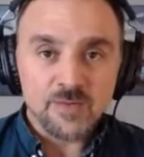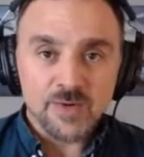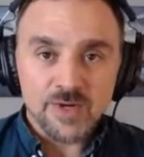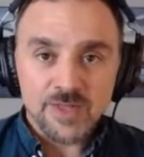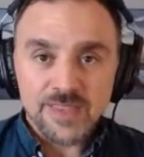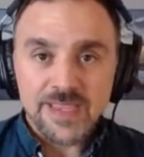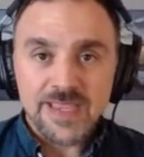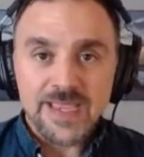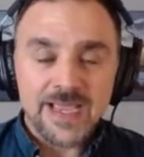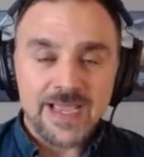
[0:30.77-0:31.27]
What
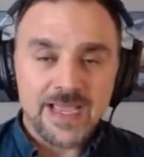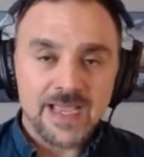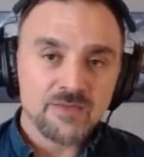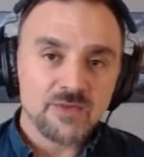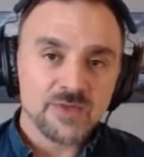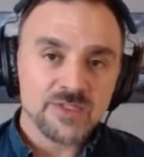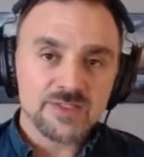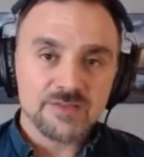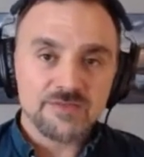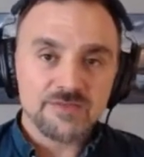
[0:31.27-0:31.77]
do they
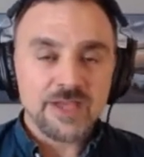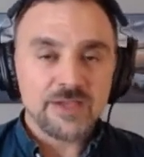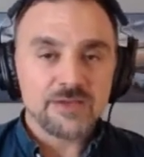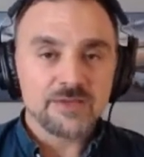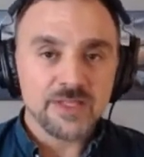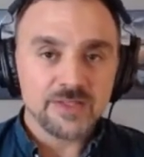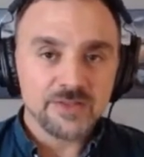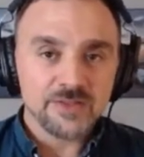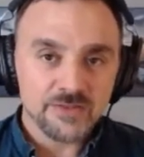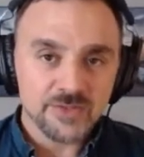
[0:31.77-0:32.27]
have? What's the
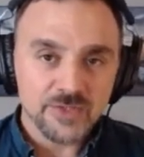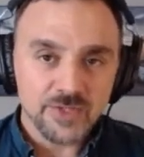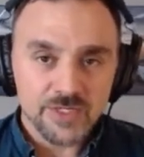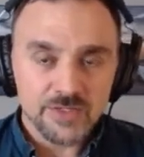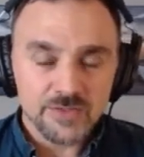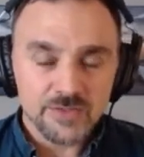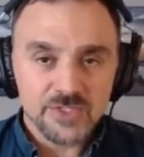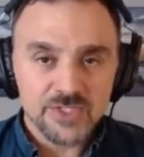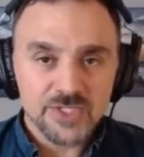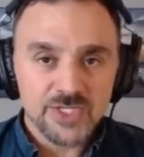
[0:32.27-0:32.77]
value that they're
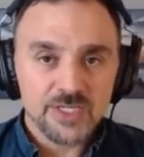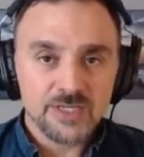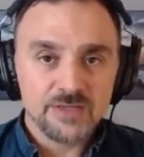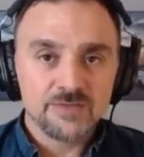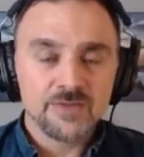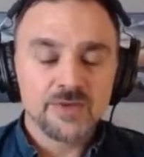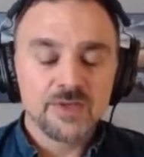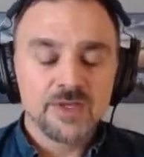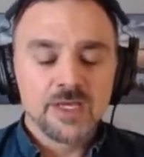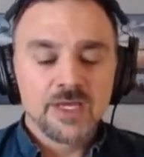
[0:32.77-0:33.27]
trying to
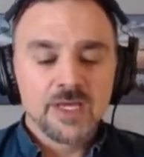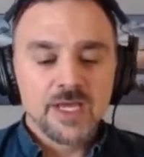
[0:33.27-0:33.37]
achieve?